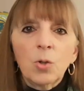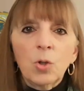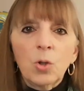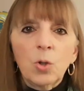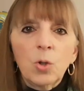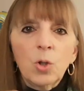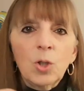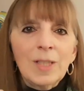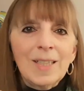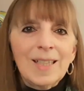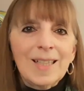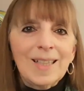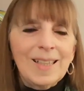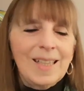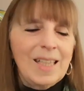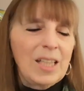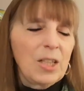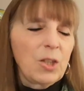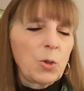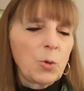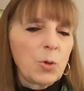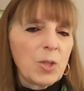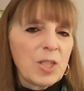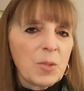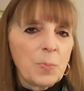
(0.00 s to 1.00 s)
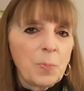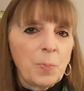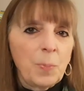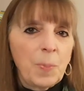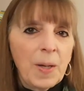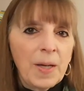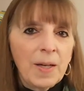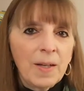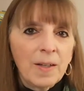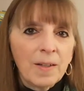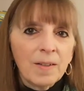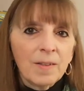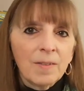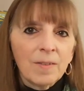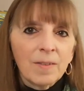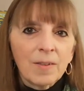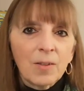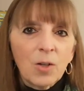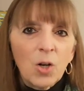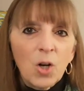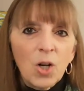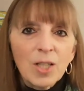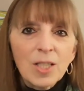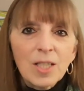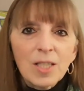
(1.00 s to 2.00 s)
good, clean, crisp
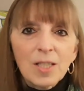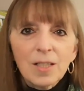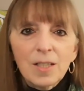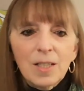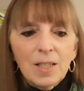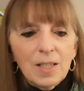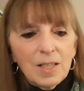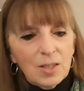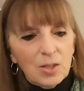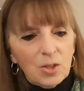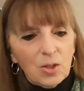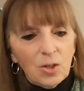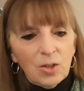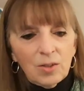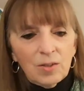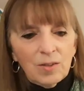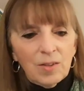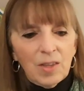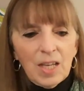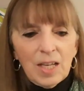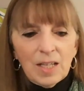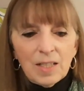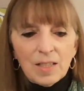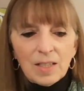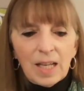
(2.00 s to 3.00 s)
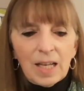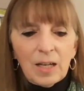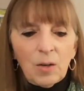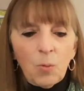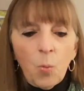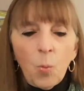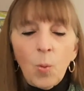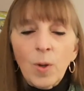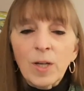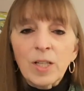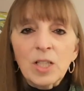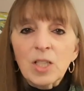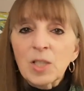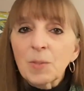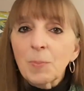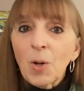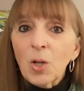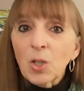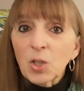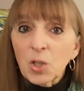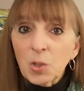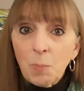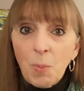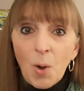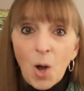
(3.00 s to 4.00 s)
consonants on things like one
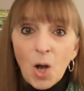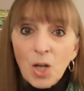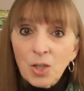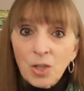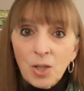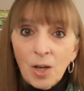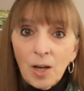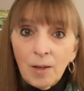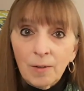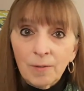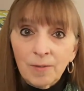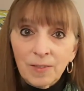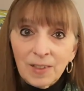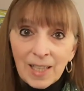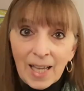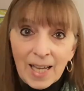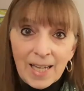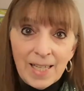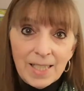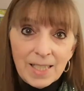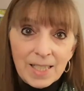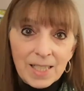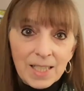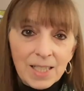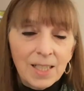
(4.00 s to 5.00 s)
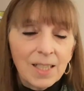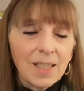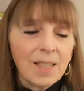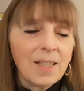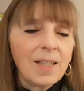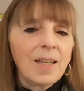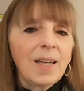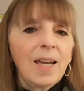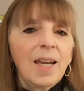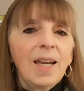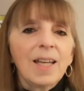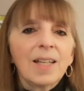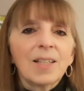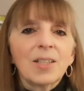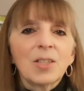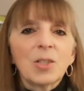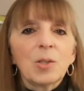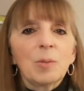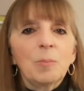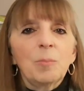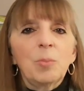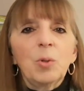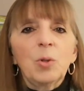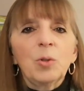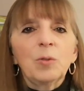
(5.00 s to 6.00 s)
small spot of light, and
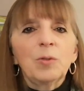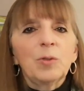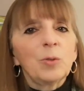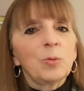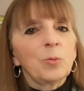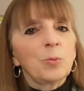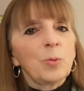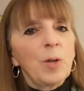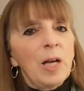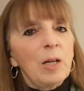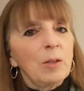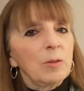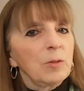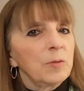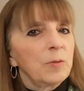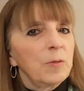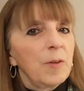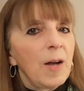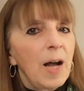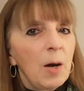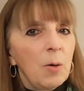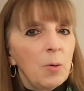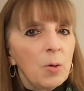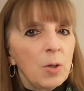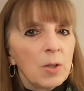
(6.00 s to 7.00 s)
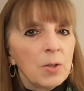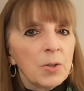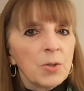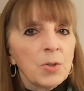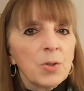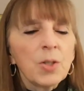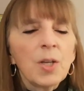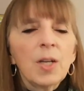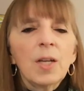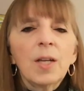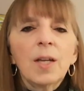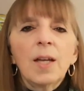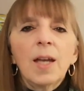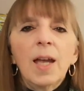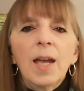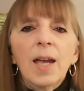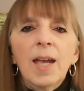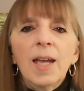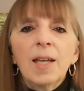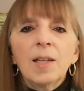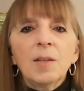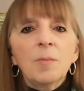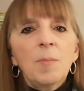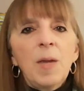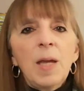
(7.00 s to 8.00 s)
some beautiful round vowels.
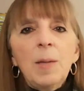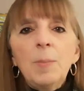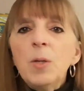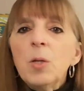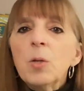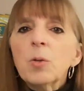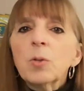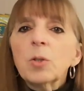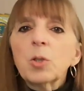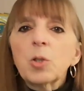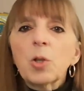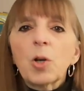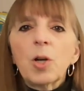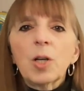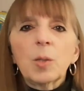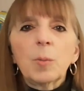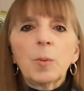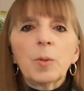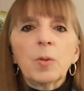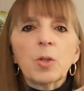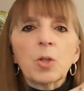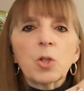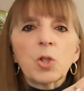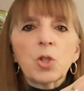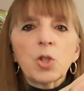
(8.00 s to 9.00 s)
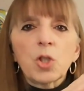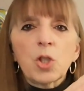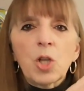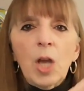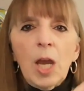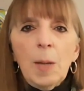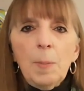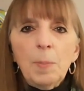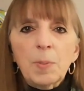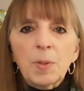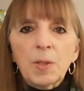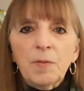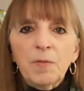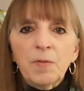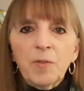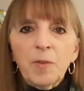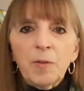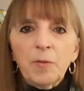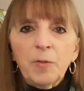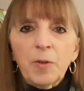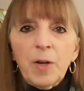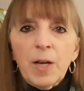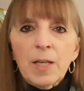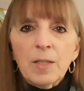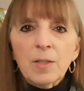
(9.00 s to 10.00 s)
And maybe you can talk about the shapes of
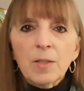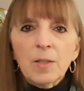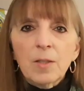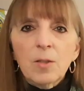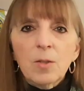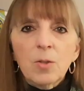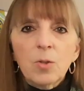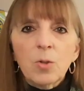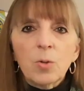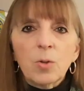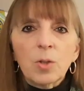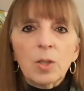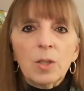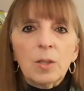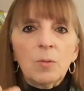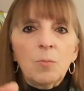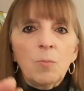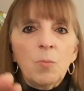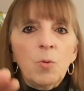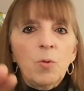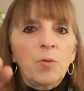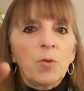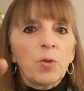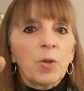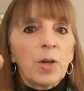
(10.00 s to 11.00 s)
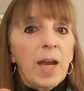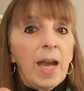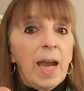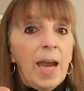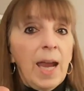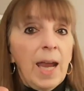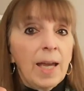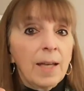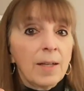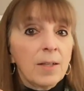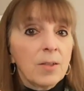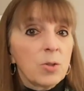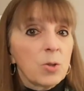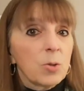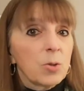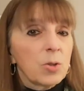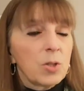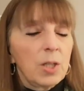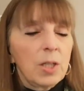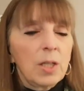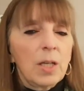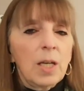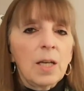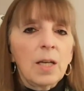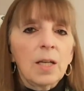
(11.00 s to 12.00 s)
the phrases. You can move your hand as you're
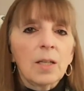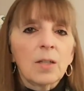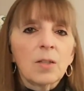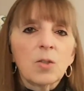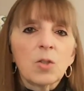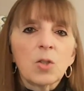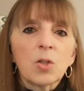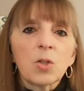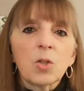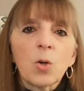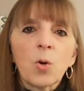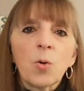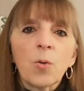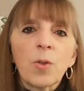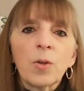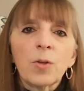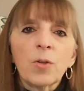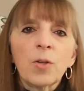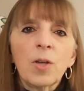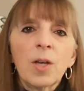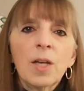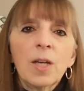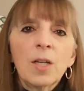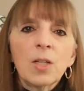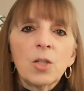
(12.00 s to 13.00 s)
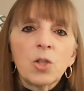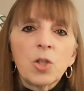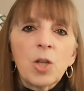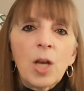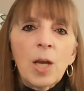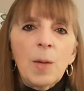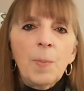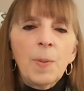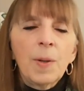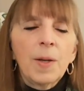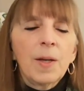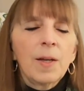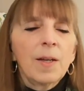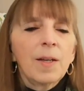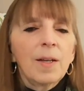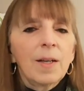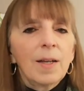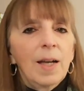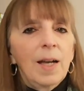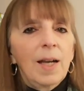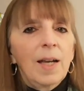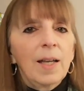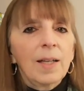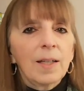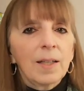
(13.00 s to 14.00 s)
singing and show the shape.
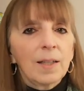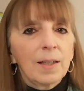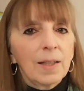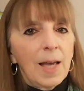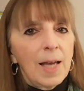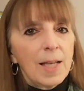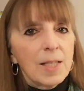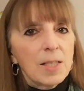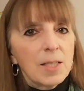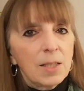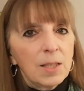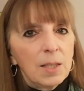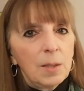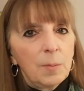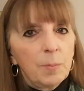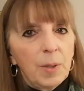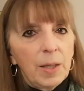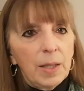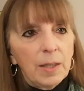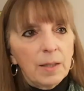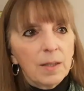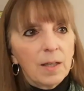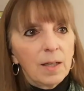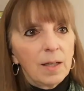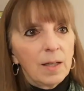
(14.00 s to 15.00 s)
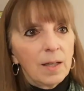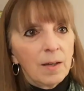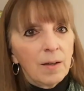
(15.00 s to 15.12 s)
And lastly, but